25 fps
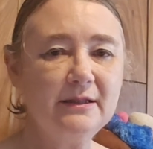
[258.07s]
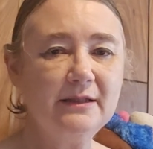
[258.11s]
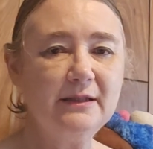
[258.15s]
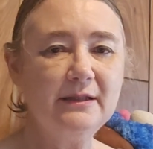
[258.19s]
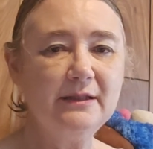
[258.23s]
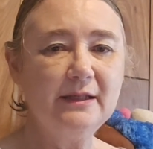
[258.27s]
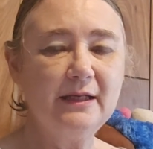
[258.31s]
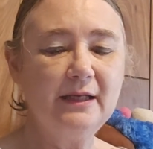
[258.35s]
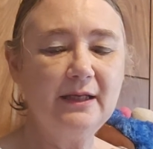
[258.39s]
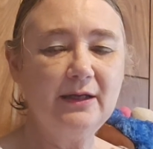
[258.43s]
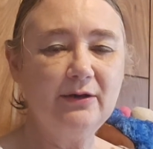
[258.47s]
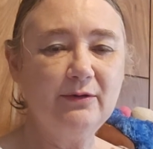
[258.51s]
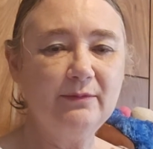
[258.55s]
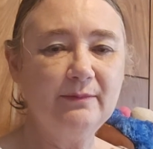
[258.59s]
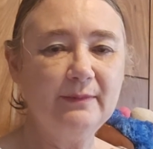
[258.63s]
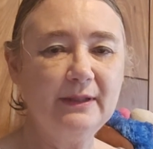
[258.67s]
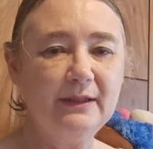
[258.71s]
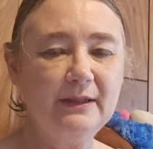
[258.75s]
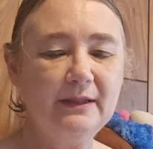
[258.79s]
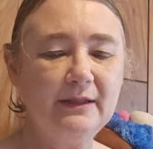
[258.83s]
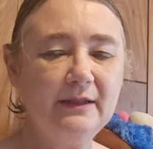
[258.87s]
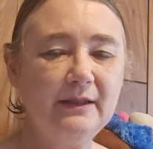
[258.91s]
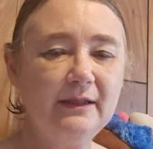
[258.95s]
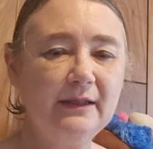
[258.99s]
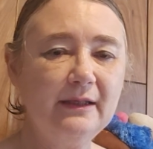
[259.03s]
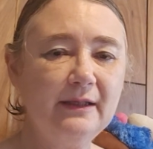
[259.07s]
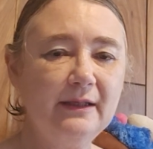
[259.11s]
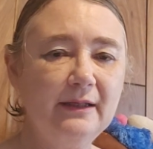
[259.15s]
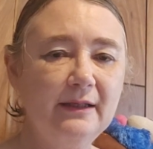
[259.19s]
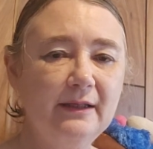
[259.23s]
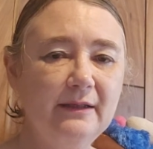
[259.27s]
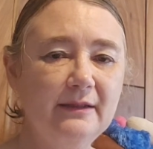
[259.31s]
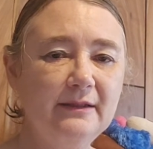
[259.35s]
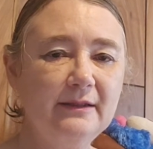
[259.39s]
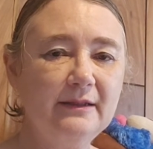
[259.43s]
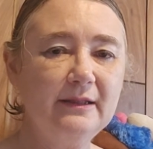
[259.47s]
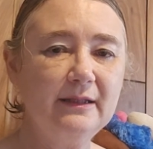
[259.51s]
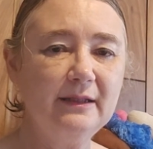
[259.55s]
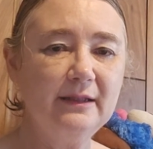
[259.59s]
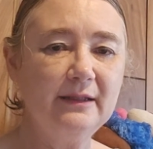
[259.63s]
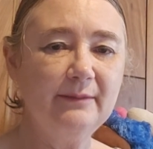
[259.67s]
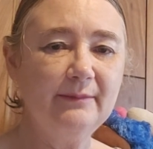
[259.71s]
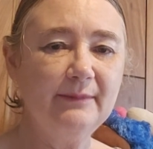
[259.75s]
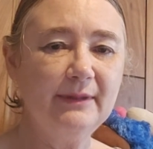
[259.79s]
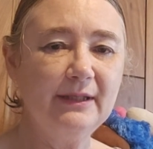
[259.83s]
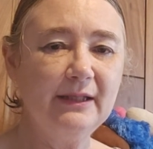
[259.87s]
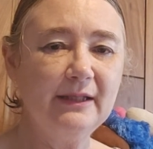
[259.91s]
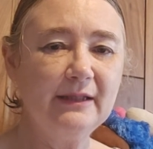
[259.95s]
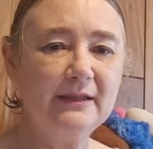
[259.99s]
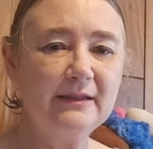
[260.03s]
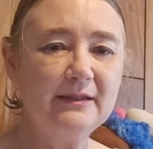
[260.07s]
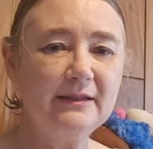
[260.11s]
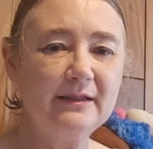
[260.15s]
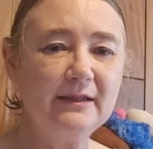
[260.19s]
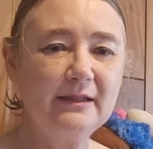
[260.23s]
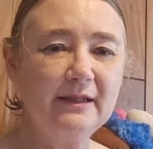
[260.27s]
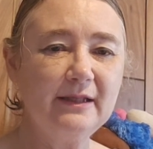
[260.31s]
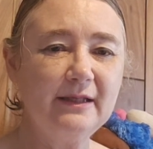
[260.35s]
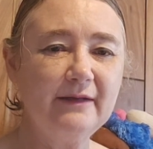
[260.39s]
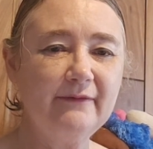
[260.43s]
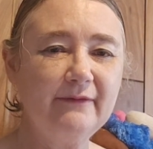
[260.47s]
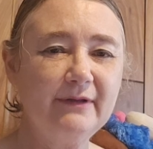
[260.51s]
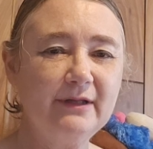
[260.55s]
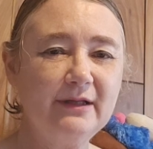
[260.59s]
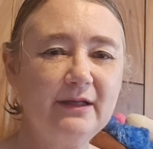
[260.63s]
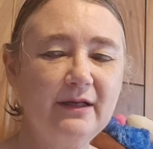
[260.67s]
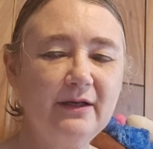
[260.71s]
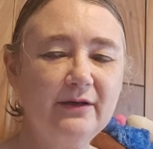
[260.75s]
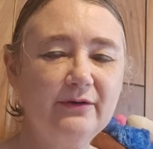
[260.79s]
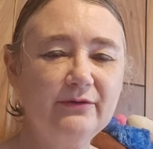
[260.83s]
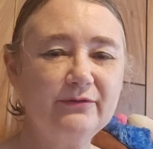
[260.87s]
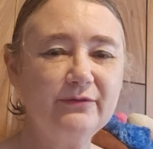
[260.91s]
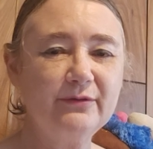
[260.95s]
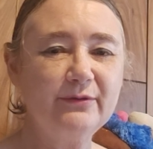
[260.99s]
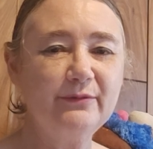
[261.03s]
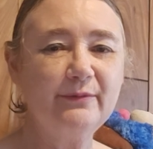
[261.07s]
Naomi and Elimelech to leave the country,